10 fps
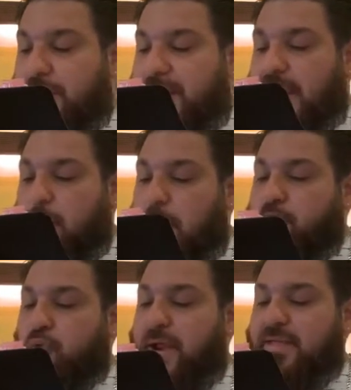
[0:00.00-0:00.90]
Now I
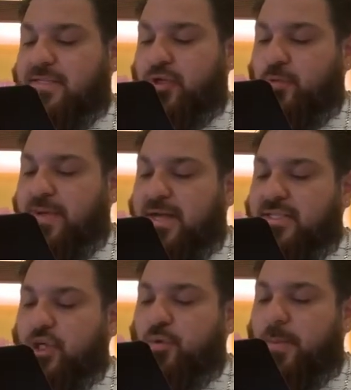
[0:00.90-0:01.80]
praise you
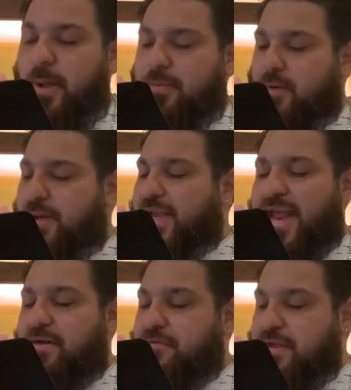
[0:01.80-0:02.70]
because you remember me in
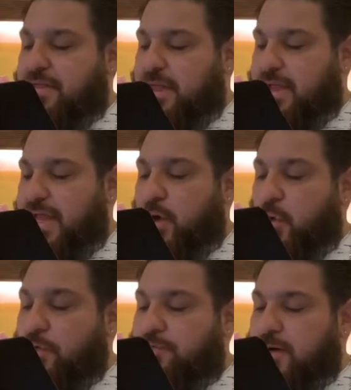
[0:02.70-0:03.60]
everything and
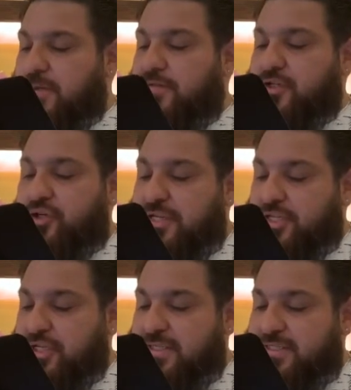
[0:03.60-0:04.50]
hold firmly the
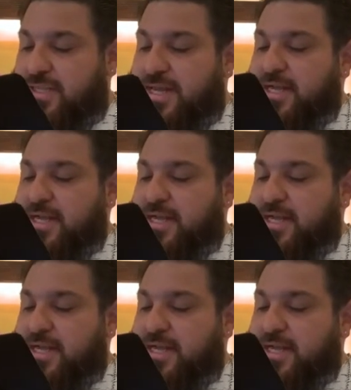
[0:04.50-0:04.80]
traditions,